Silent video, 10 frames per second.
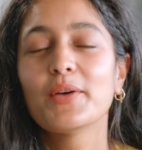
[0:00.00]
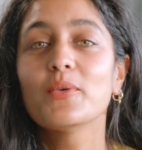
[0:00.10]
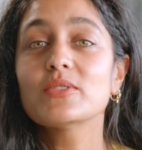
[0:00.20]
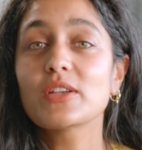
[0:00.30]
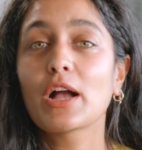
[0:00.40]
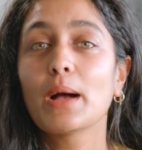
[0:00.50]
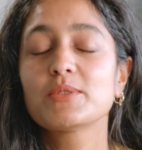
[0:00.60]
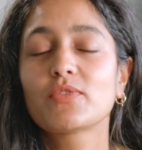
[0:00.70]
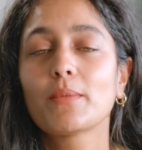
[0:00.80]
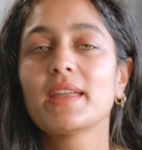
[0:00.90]
It also
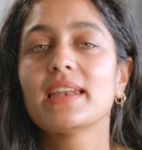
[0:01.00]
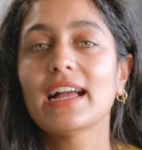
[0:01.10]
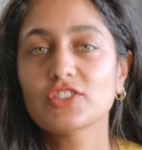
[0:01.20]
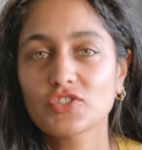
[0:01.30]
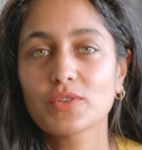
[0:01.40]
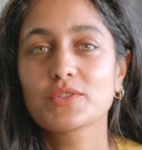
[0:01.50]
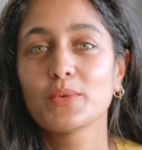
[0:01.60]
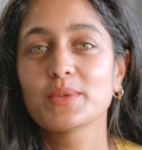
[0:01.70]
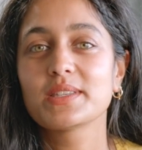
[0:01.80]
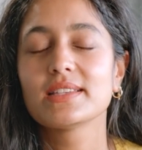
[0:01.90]
comes from the natural
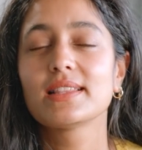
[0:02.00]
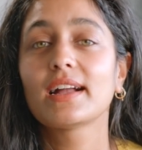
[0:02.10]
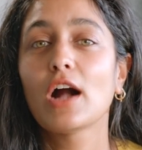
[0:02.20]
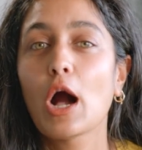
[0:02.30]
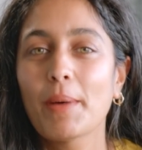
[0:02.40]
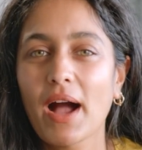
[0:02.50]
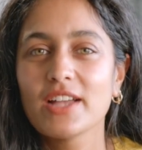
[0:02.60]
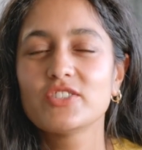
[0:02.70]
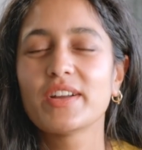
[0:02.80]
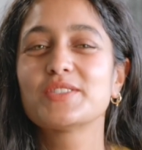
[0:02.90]
sources like
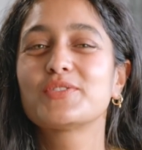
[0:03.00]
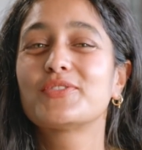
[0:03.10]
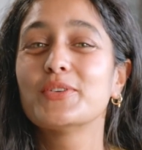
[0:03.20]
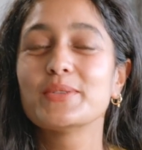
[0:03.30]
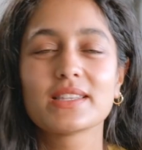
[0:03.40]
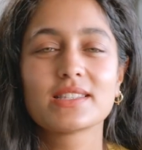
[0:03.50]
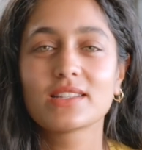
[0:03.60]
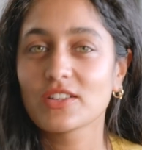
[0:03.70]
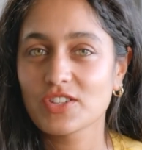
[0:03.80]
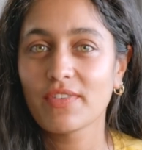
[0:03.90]
carbohydrates, fruits and
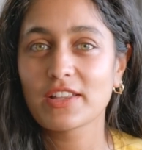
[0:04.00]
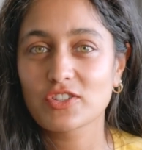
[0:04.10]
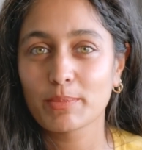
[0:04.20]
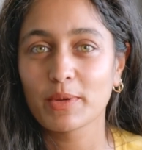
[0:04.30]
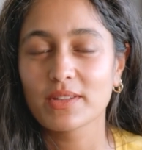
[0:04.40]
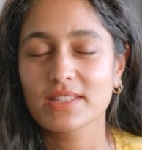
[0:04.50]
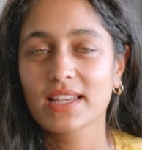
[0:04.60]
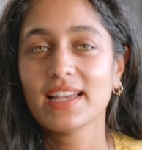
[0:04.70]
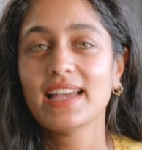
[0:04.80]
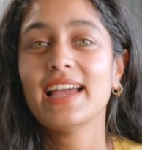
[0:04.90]
starchy vegetables.
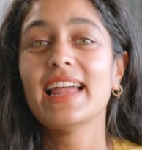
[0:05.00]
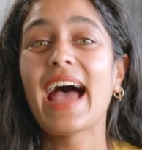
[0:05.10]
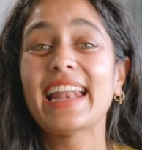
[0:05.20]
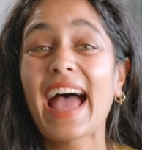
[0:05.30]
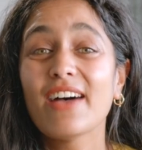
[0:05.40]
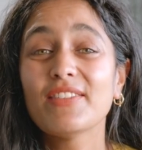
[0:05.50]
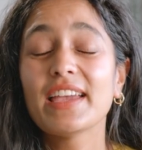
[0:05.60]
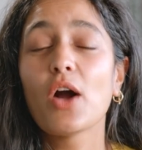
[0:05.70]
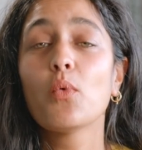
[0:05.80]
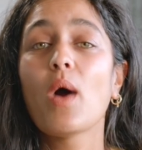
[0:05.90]
And
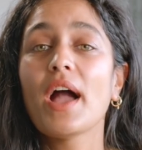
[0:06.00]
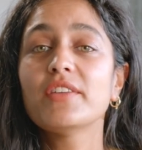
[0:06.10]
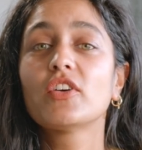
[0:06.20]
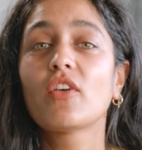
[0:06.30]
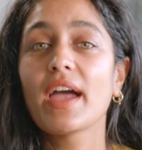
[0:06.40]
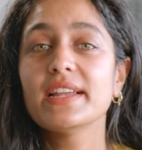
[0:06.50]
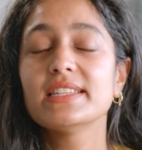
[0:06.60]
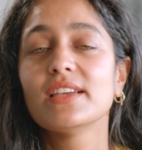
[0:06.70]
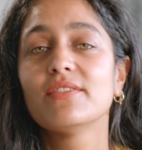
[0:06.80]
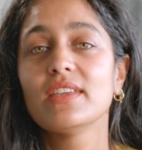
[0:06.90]
having a wide
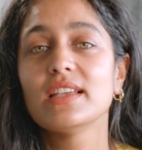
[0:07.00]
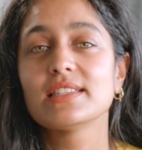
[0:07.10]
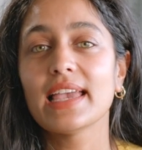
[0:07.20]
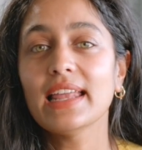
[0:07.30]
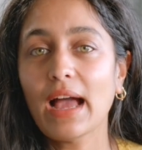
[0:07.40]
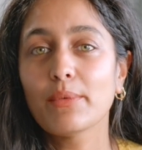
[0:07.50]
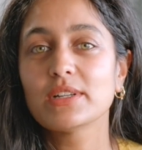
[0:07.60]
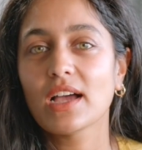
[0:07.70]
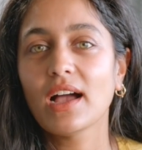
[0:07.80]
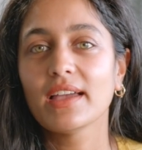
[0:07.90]
variety of these in our
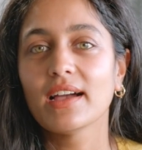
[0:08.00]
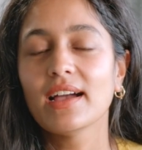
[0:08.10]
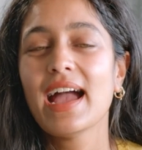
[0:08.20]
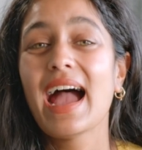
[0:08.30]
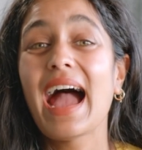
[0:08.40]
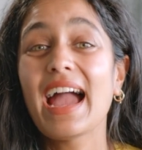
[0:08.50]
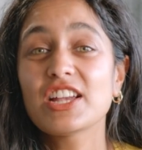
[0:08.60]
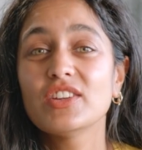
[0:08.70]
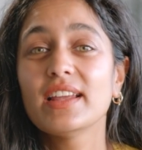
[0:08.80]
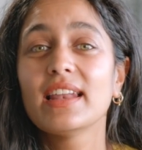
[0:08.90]
diet
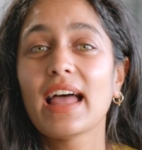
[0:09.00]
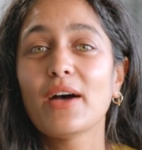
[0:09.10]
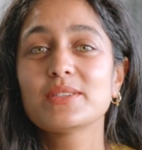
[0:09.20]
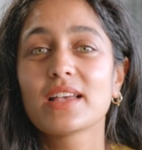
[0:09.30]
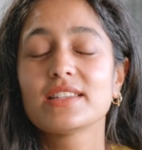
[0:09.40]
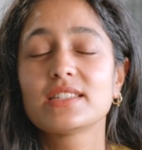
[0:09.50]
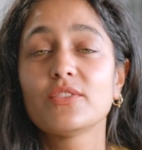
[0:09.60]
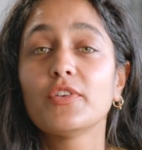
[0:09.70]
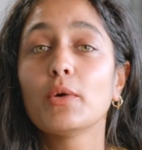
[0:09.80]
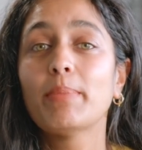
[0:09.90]
actually allows us to feel